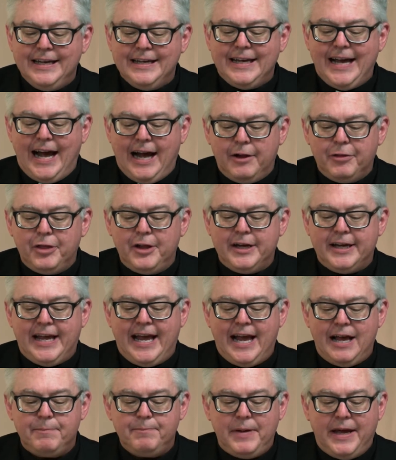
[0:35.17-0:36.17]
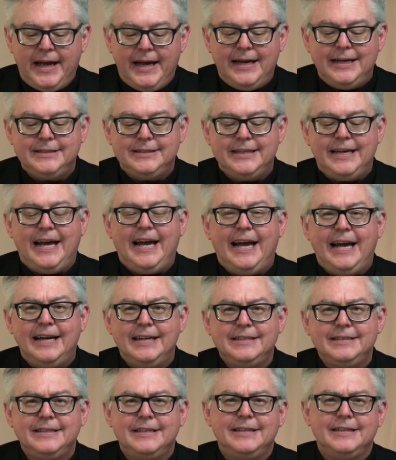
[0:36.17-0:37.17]
Catholic campaign to
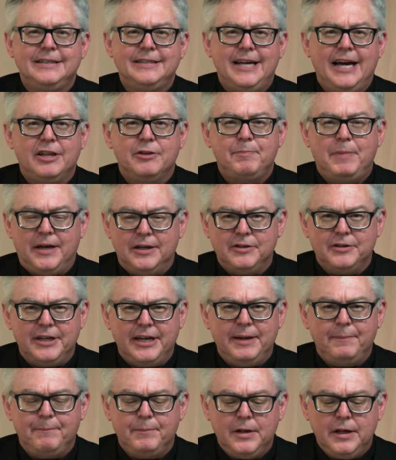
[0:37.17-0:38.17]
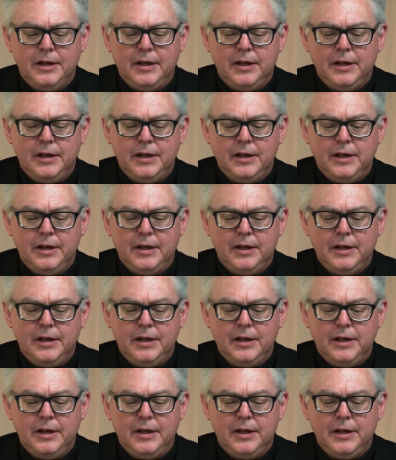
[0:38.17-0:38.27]
end the death penalty.